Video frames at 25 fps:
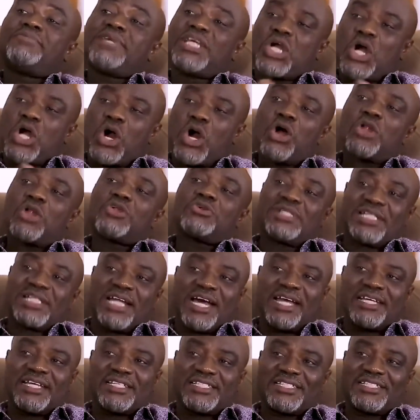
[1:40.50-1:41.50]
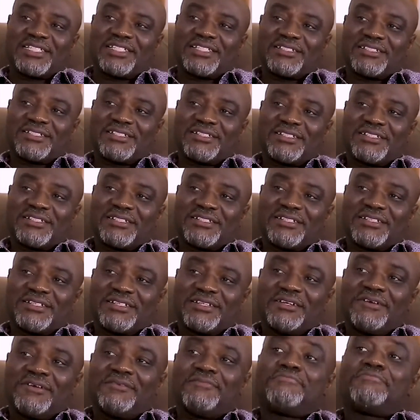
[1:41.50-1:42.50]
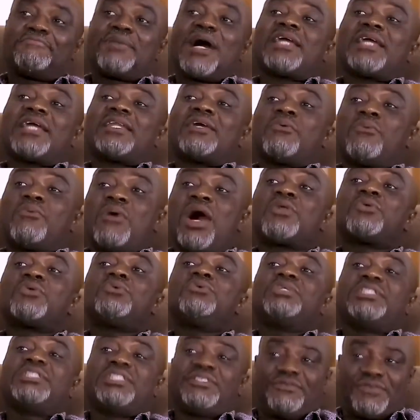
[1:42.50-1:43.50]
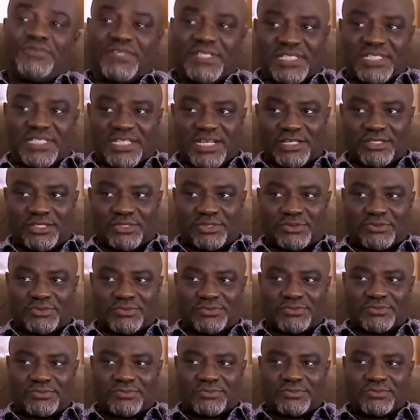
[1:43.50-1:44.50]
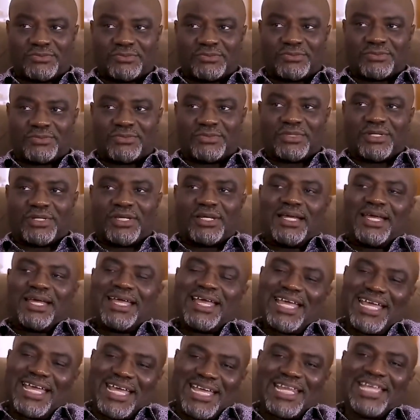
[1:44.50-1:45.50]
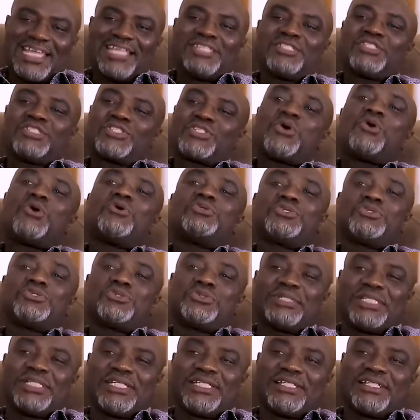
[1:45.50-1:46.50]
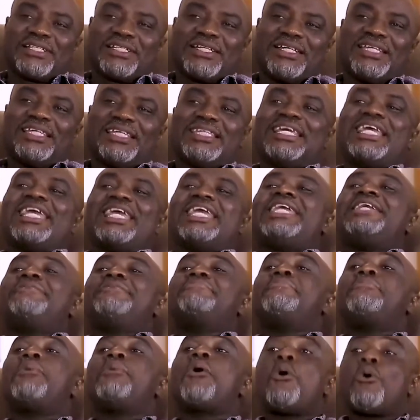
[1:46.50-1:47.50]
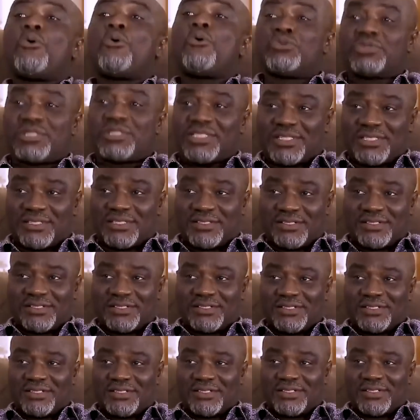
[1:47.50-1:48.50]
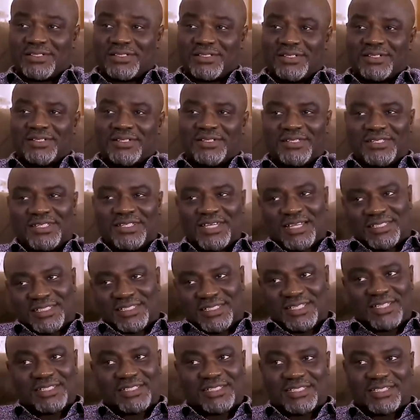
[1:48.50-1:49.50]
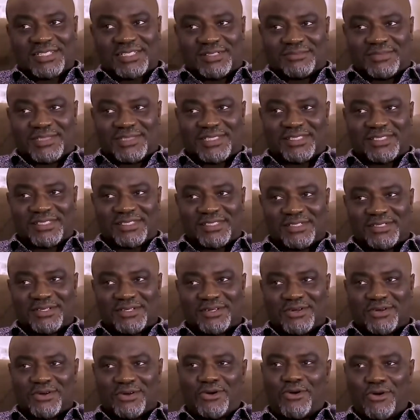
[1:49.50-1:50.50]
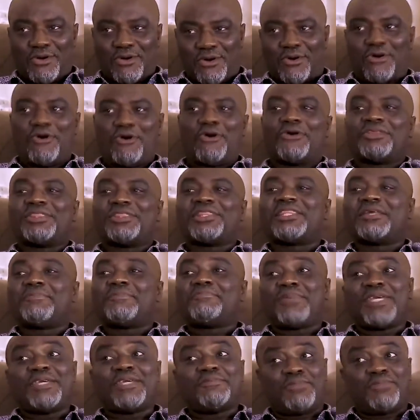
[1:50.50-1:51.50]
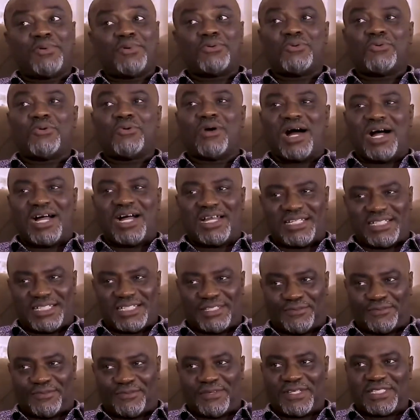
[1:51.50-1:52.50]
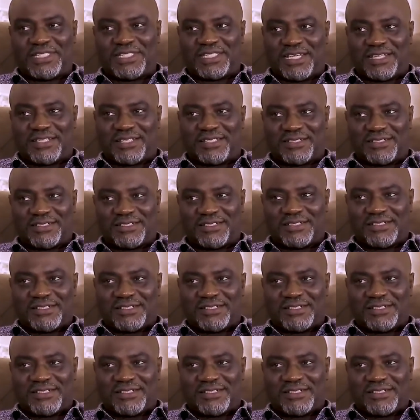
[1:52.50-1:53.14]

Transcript: be colonized by the one who defeated you. And in so doing, they impose their systems on the people who are defeated.